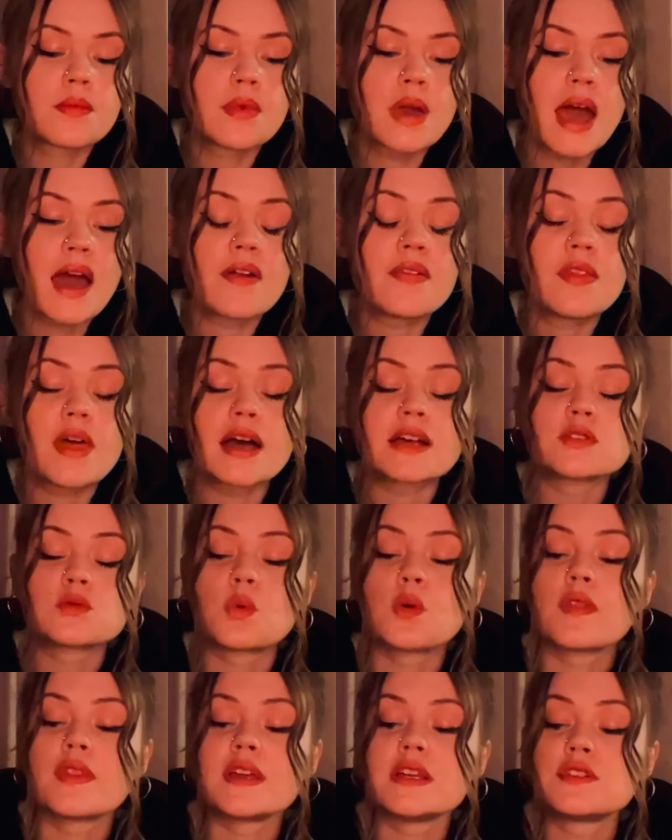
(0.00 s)
And that's
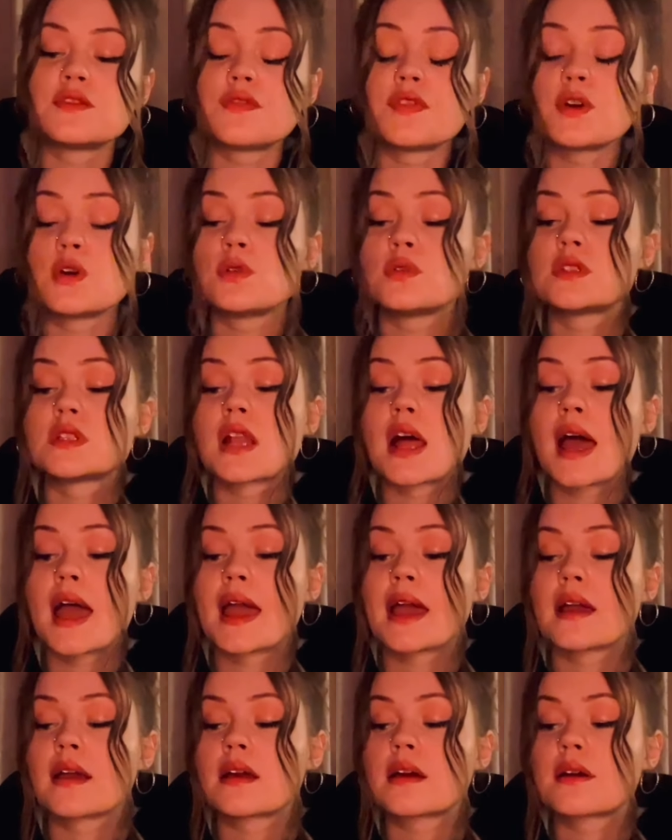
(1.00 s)
what this feels
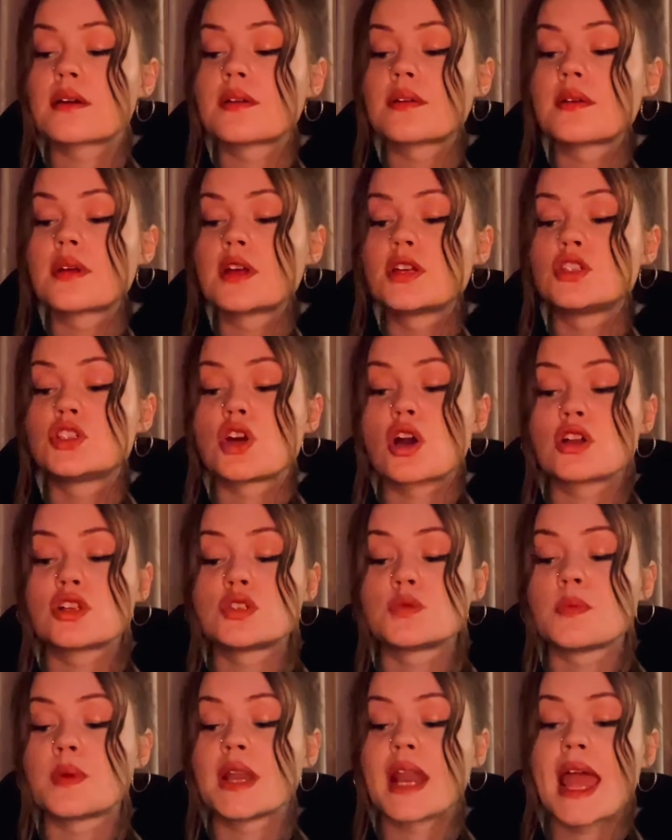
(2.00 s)
like.
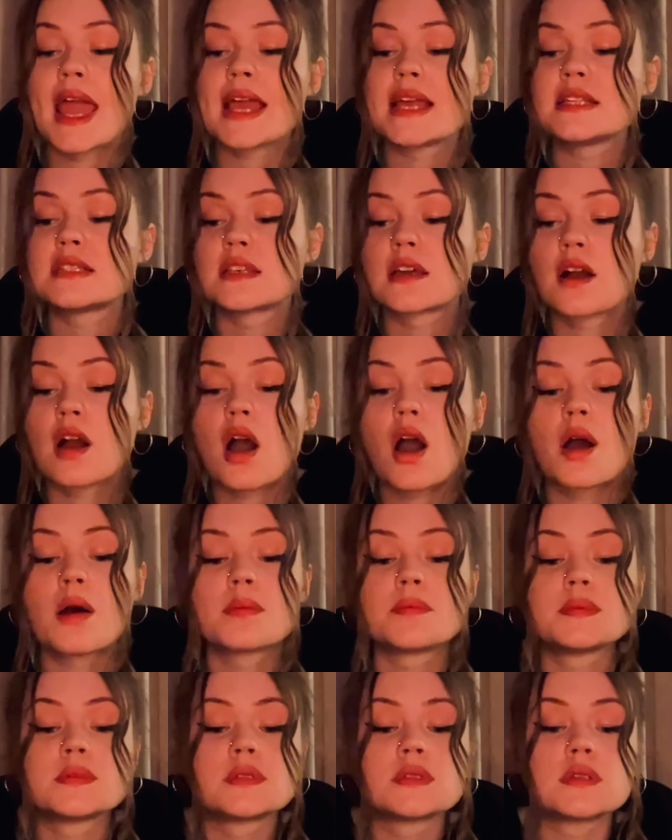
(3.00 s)
Judgment, Ace of
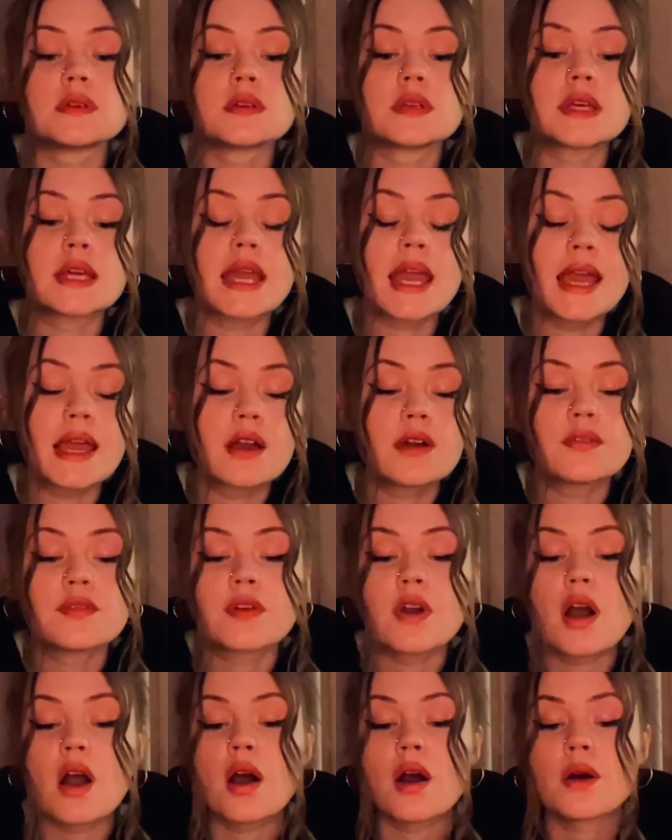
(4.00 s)
Cups, King of
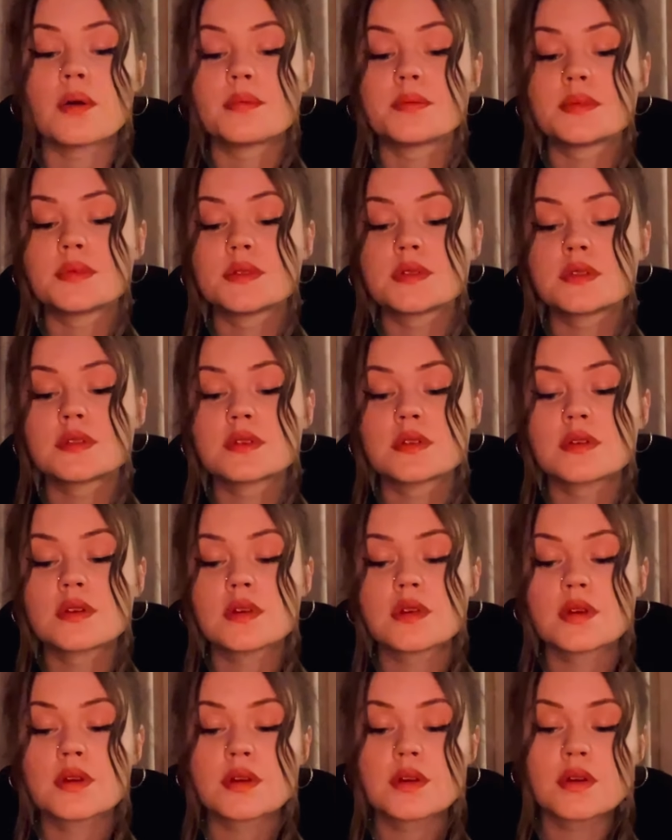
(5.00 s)
Cups,
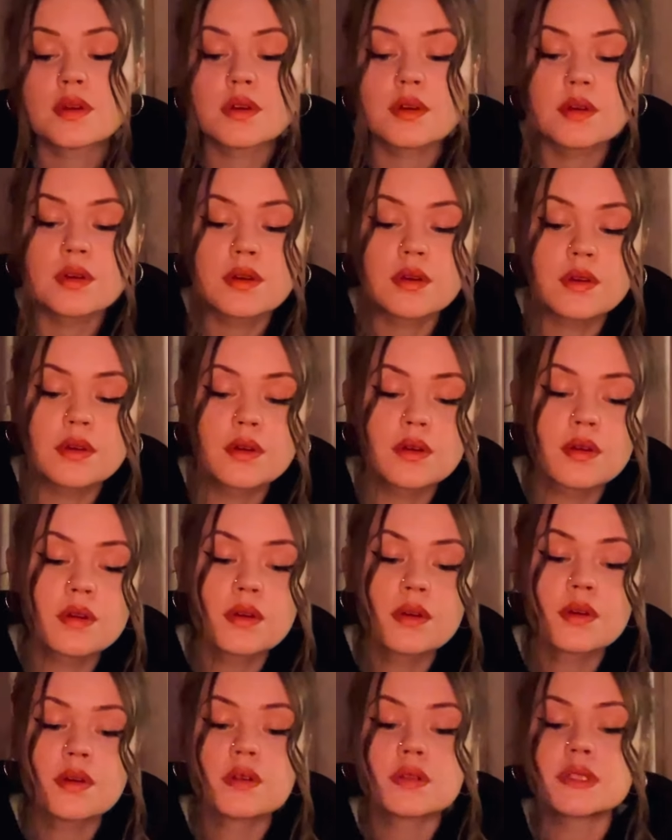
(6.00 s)

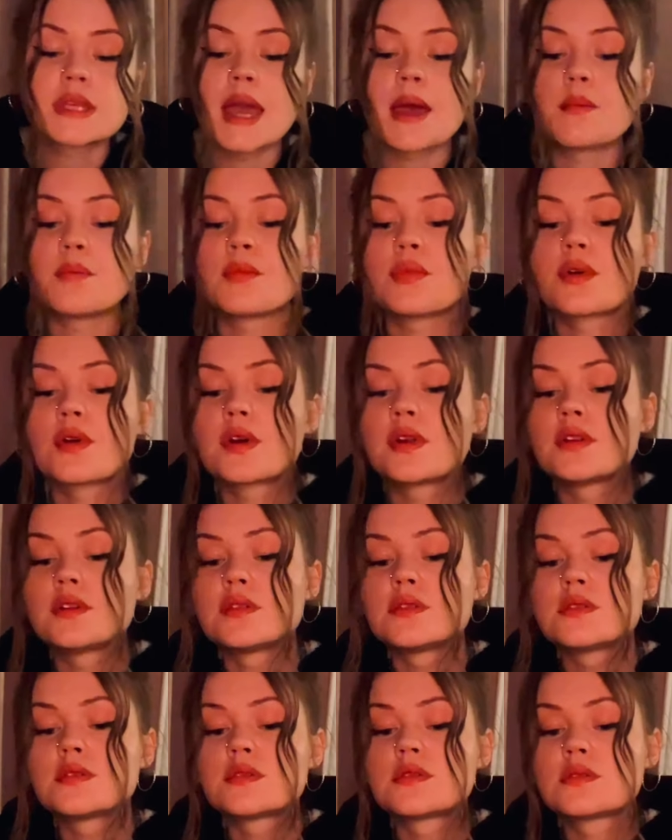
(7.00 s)

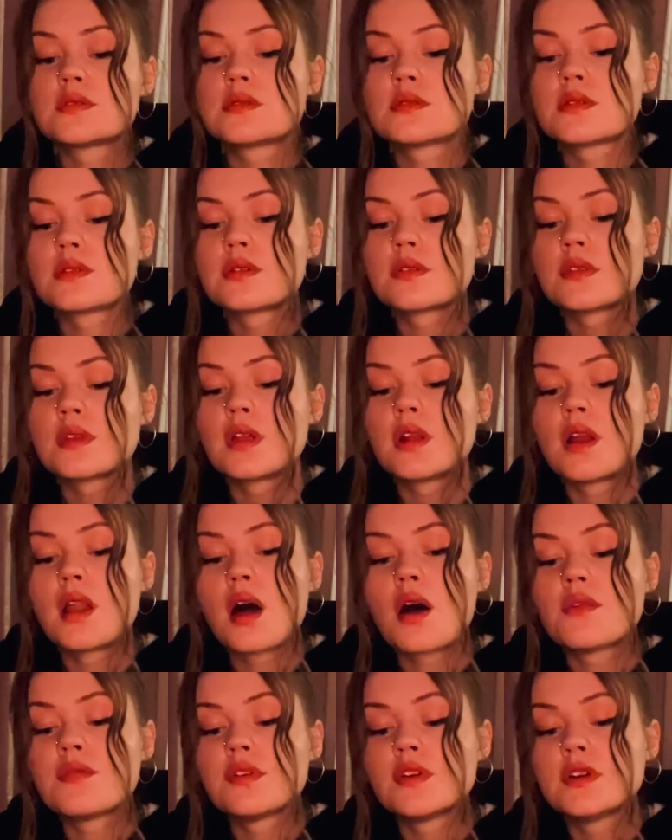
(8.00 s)
Temperance, the
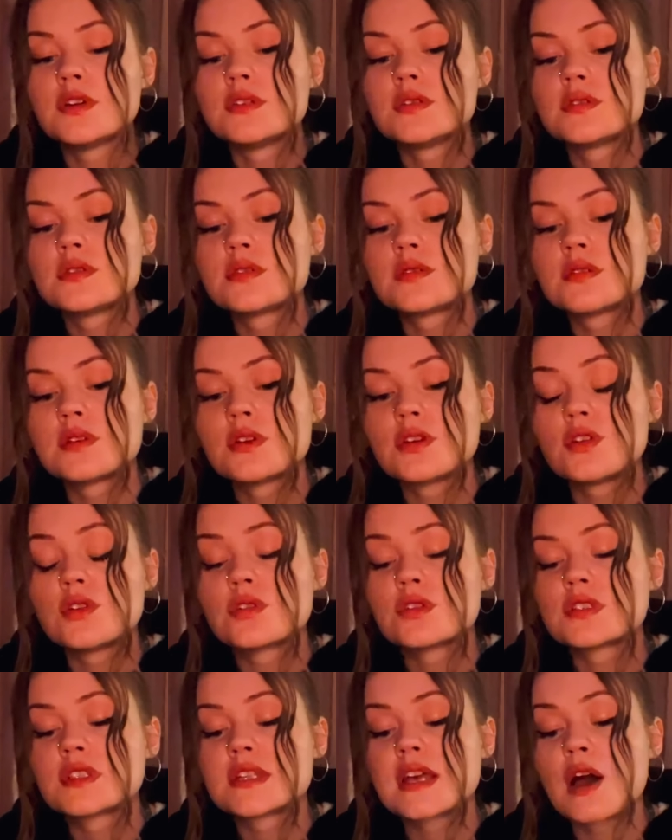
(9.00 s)
Lovers,
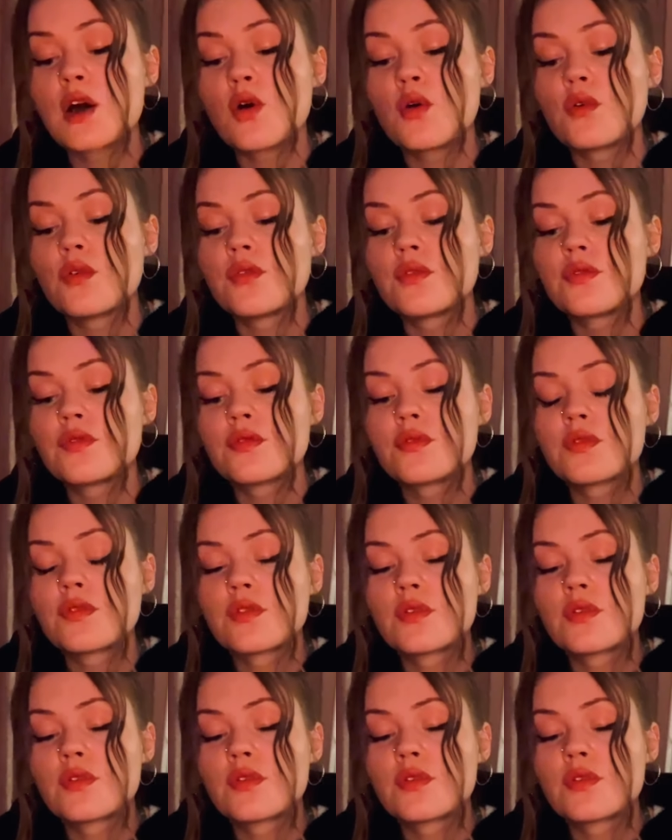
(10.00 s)
yourself.